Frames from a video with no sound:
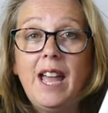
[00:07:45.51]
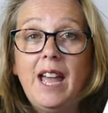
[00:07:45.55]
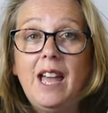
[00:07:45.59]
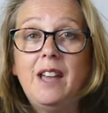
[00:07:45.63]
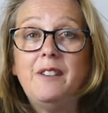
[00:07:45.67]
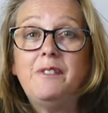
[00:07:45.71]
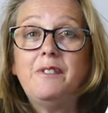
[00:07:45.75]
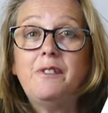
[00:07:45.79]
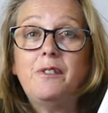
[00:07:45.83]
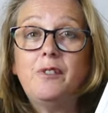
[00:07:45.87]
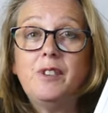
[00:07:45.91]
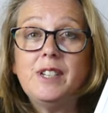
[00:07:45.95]

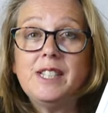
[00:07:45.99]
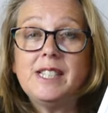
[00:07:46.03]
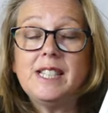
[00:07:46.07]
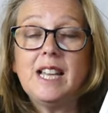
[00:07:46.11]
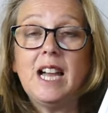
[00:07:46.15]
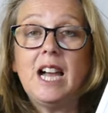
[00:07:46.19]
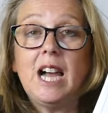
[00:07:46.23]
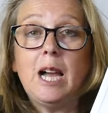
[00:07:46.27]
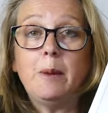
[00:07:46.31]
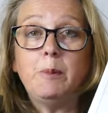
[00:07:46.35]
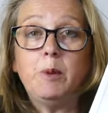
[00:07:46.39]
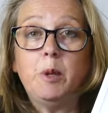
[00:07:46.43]
every
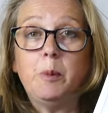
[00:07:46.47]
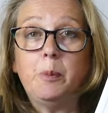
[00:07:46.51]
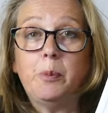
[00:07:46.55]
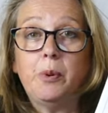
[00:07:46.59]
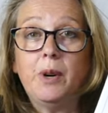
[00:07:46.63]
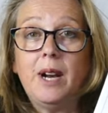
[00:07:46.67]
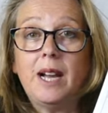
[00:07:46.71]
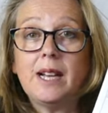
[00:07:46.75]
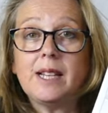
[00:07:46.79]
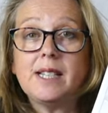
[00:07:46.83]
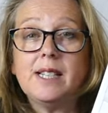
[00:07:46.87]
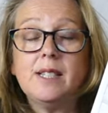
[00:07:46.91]
time you
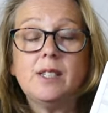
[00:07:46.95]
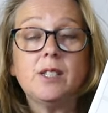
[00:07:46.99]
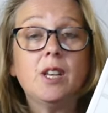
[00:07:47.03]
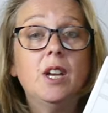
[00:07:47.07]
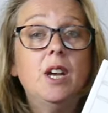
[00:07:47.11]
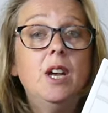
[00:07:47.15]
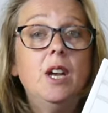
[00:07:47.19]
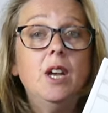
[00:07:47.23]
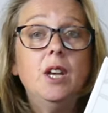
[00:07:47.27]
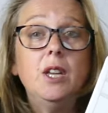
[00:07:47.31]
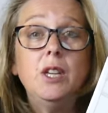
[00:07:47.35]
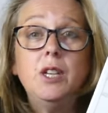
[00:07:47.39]

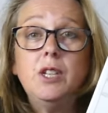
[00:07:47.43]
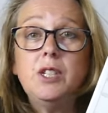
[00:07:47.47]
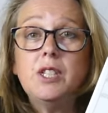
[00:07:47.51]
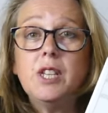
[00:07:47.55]
practice.